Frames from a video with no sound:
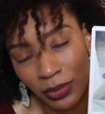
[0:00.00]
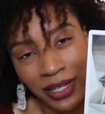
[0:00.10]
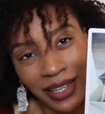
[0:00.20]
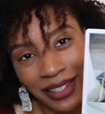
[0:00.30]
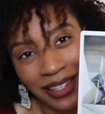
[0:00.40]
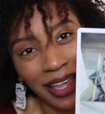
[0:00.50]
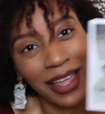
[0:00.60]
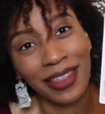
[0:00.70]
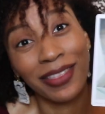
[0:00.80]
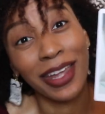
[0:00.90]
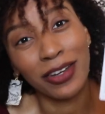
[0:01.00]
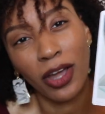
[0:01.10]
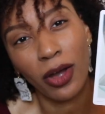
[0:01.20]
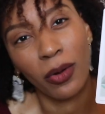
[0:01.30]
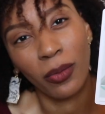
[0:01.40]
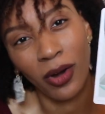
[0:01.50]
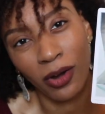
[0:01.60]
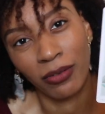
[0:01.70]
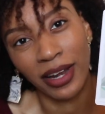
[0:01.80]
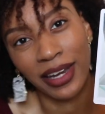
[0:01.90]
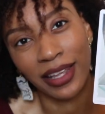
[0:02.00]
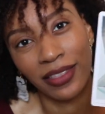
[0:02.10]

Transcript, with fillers: because they know already.